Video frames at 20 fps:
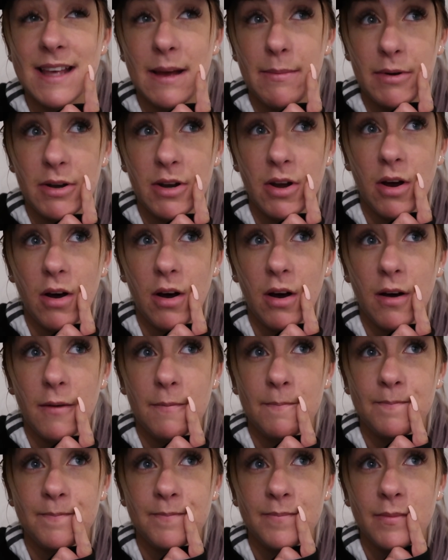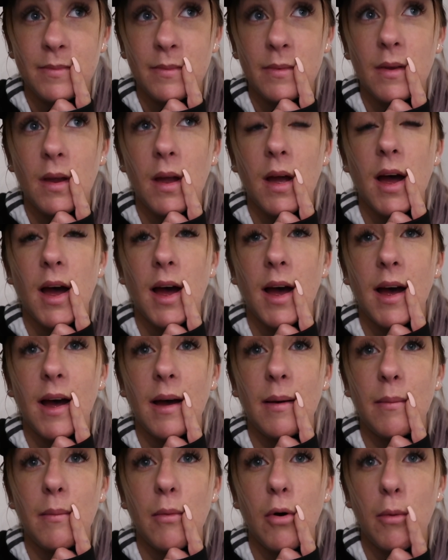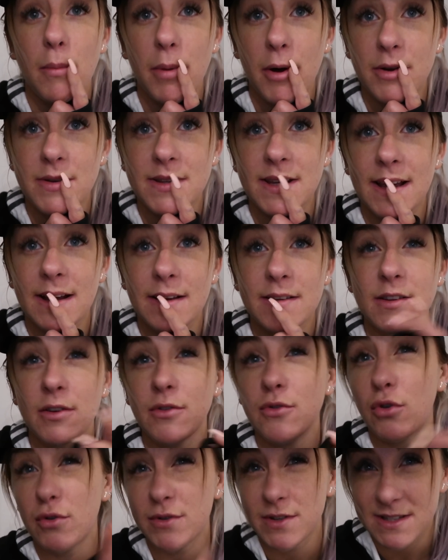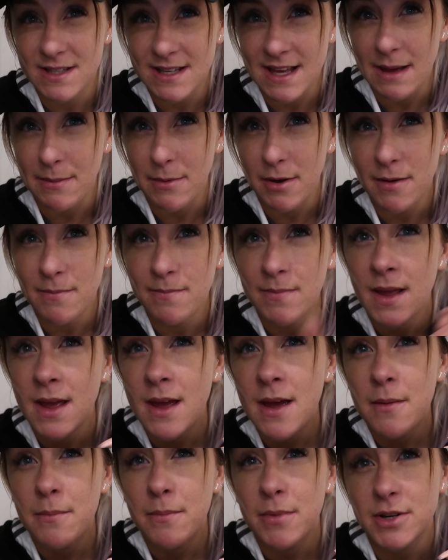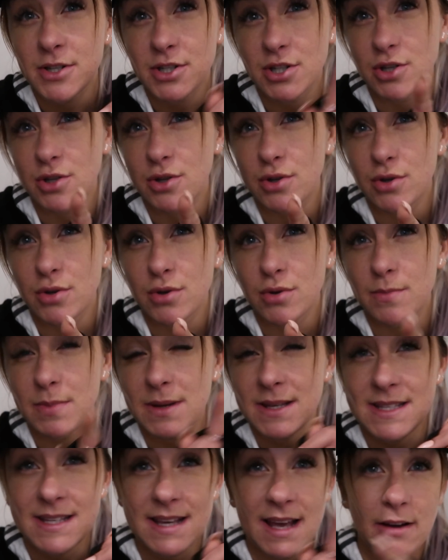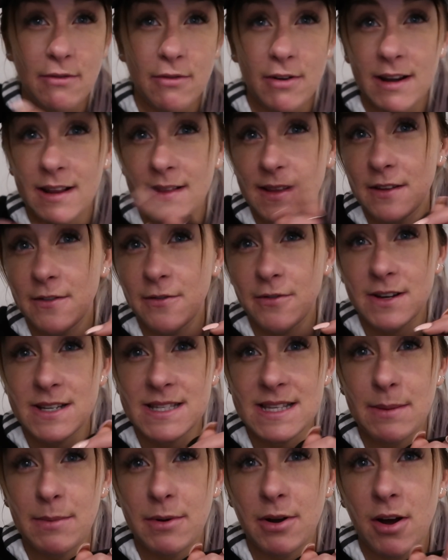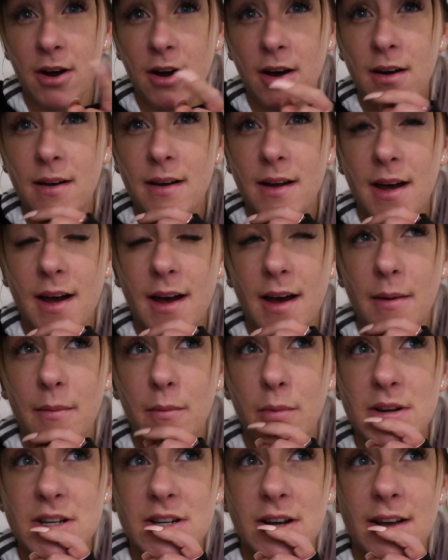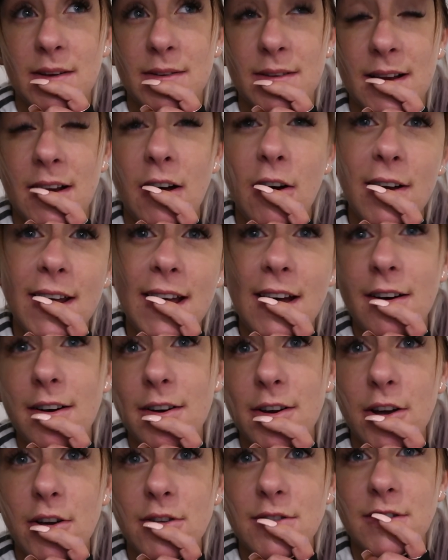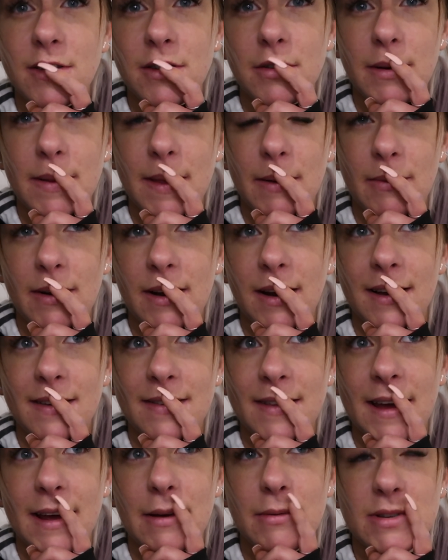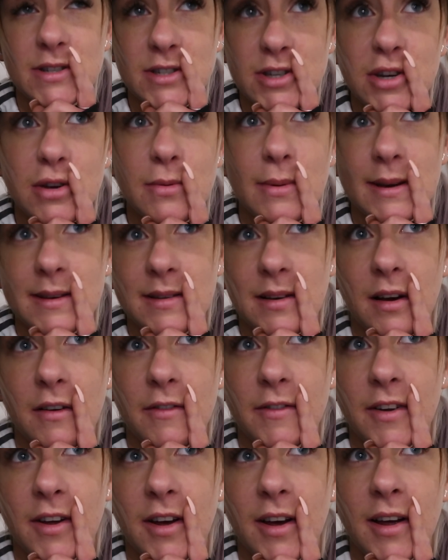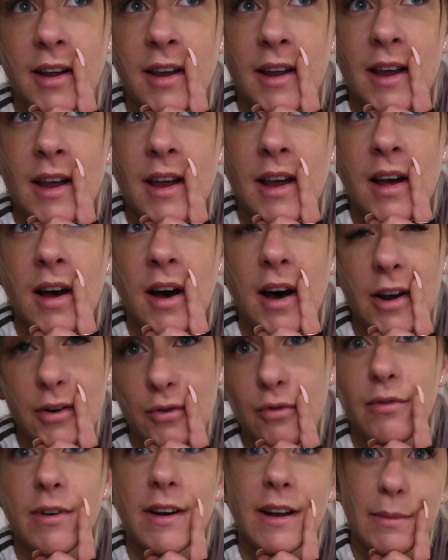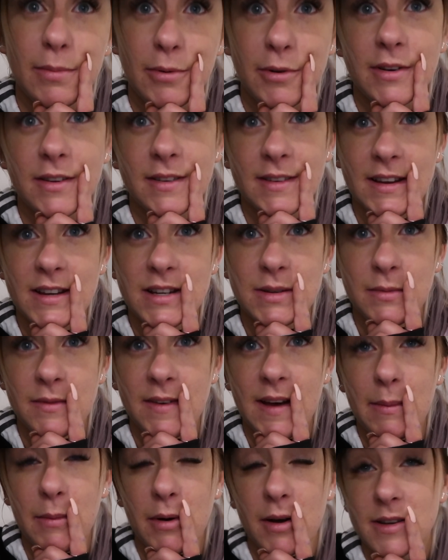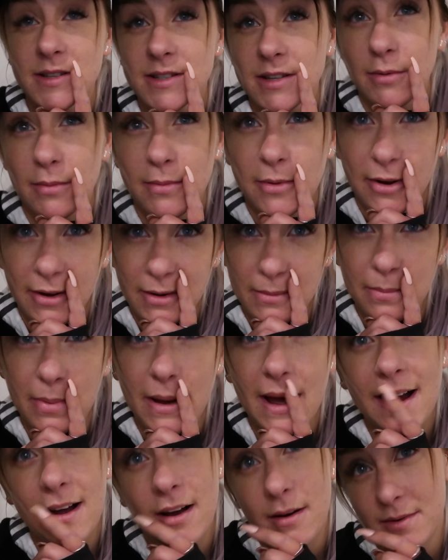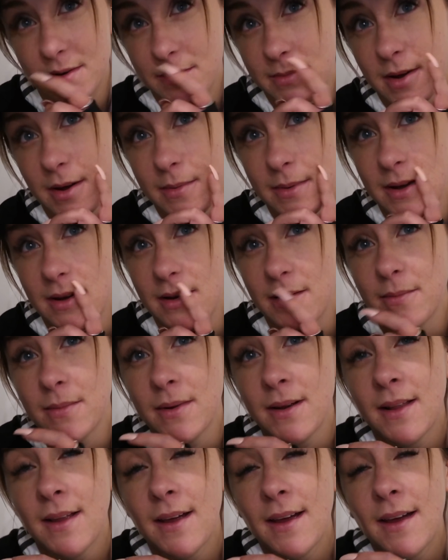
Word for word: seminar um, on posing. So not to see Emma, but to PCA running this free seminar, um, which I said, oh yeah, I'll go to, and then realized that it was two weeks after I'd already booked a session with Emma. So I'm going back up to Birmingham,